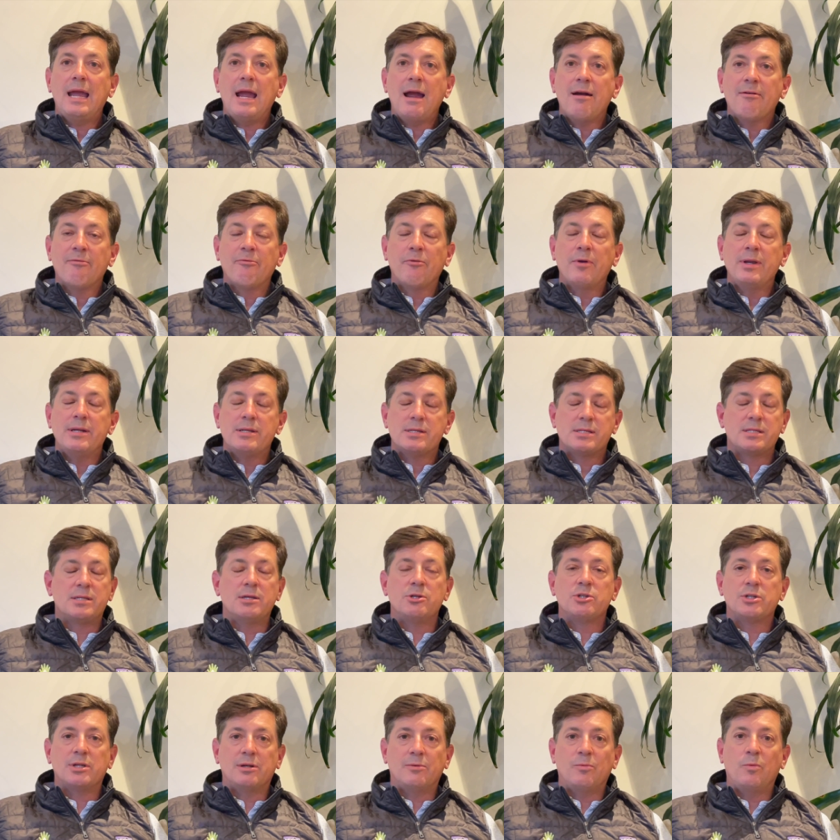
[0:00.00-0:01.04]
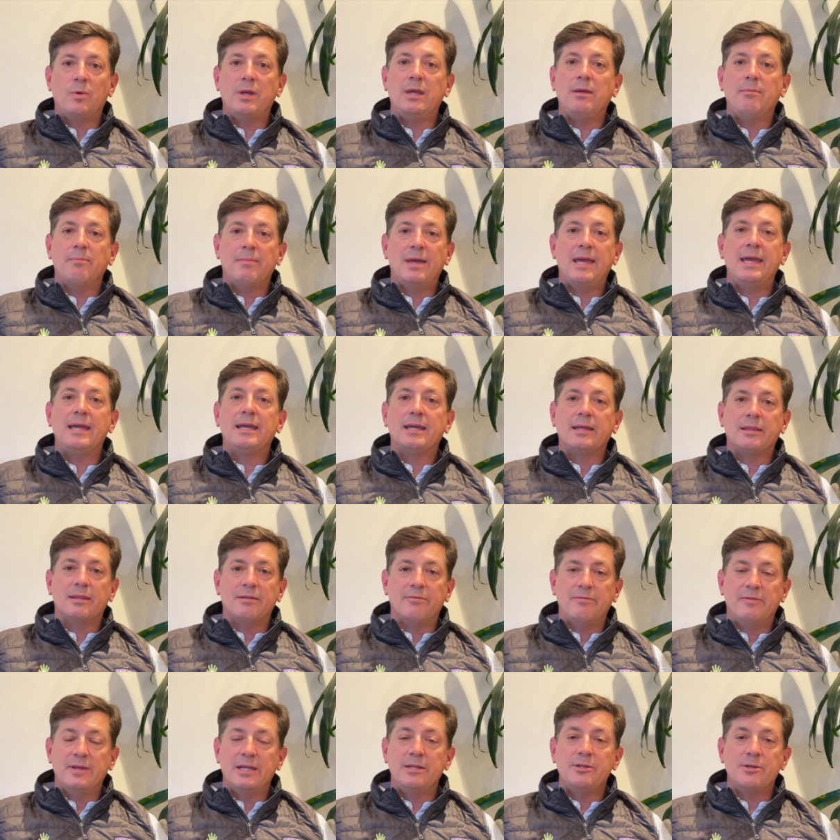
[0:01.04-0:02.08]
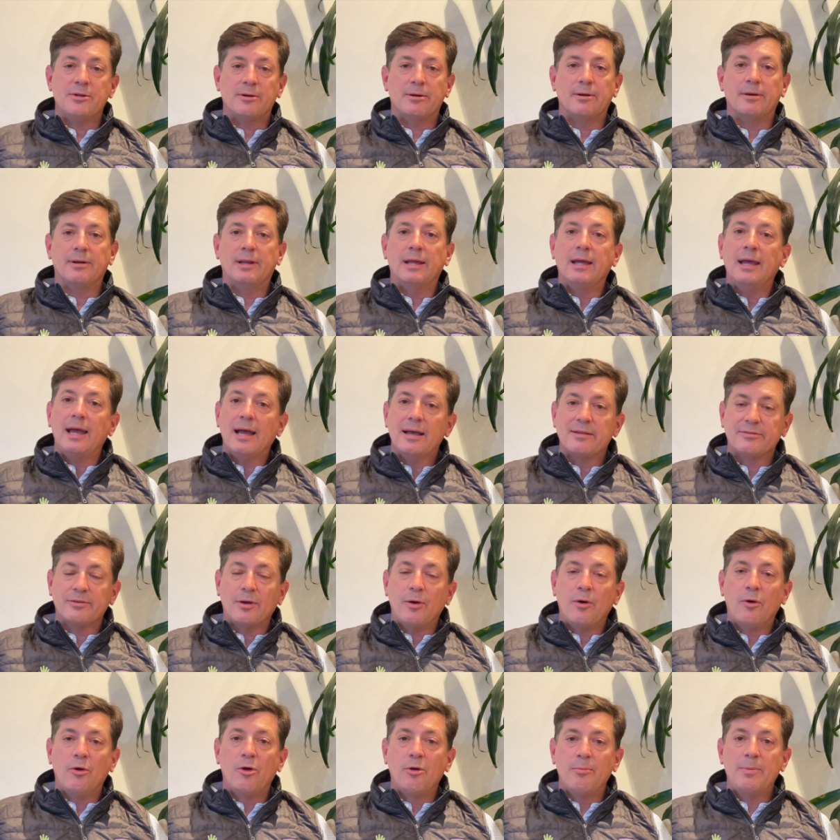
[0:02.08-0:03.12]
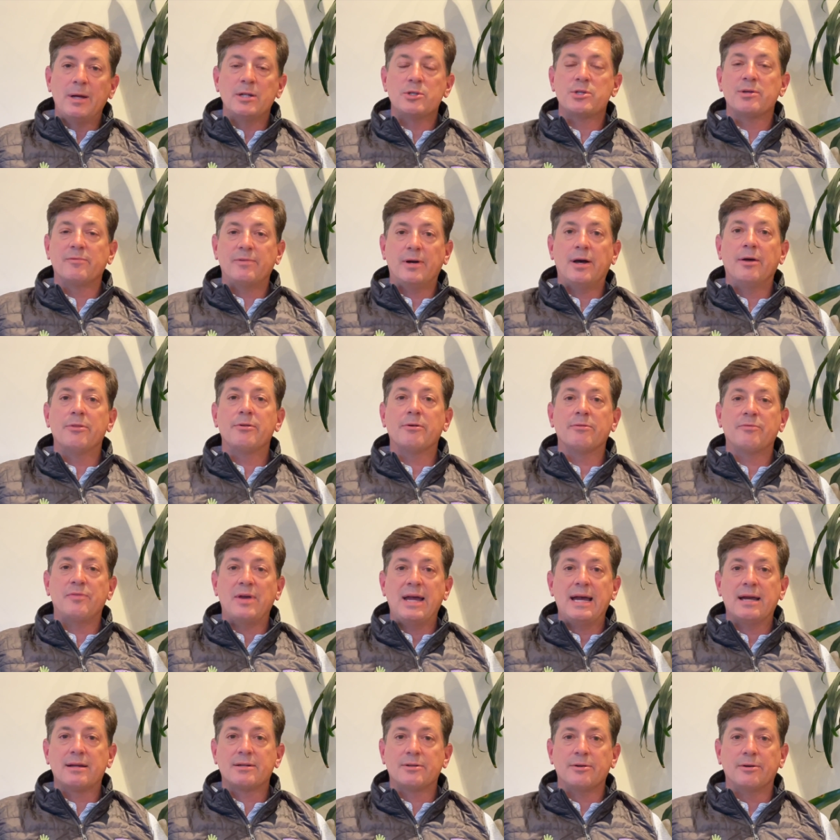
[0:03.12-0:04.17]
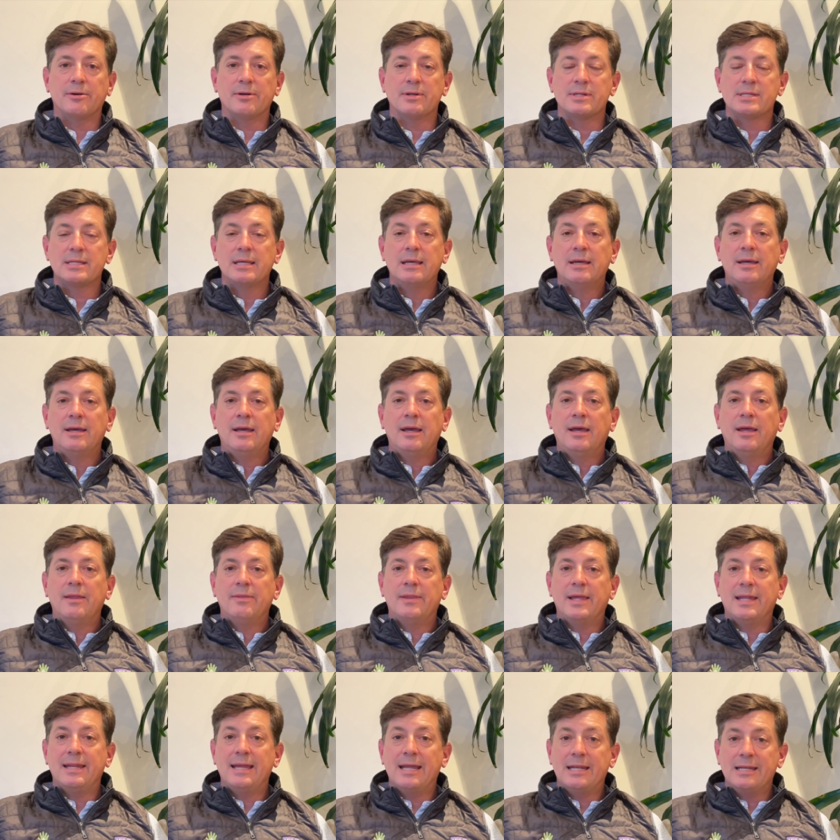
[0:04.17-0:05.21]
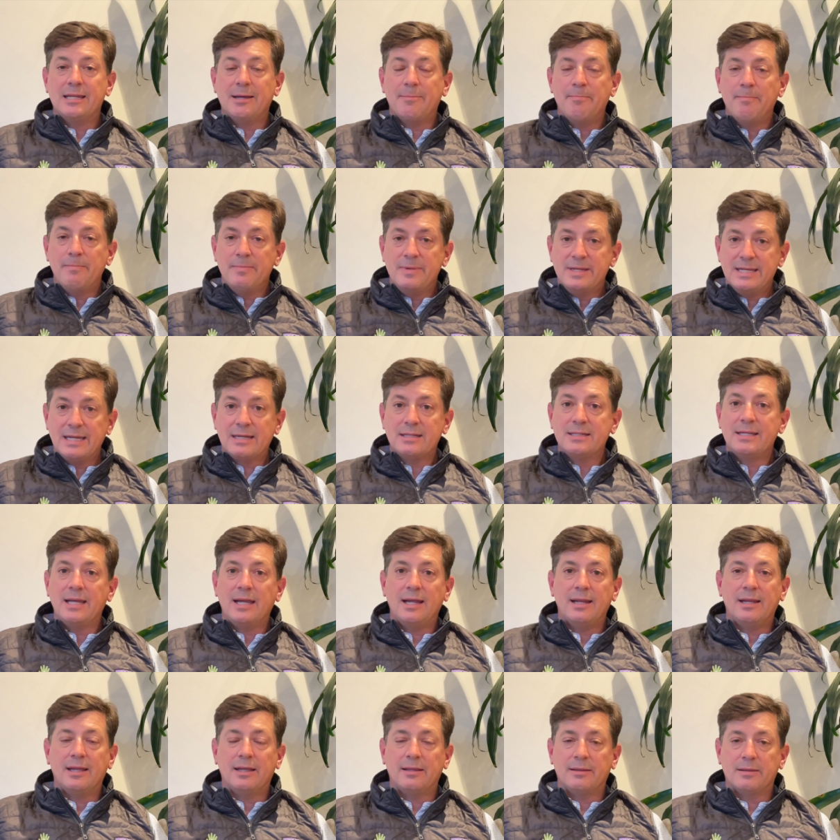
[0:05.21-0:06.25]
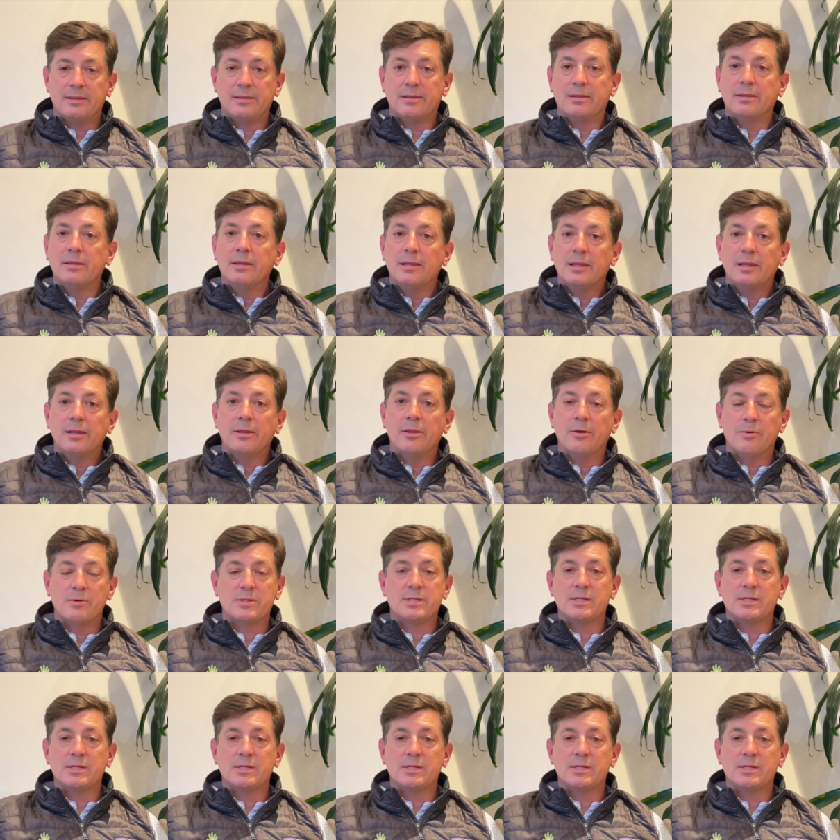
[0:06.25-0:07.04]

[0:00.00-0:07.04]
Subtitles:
Every decision we make in the vineyard has a whole bunch of other factors that end up dictating those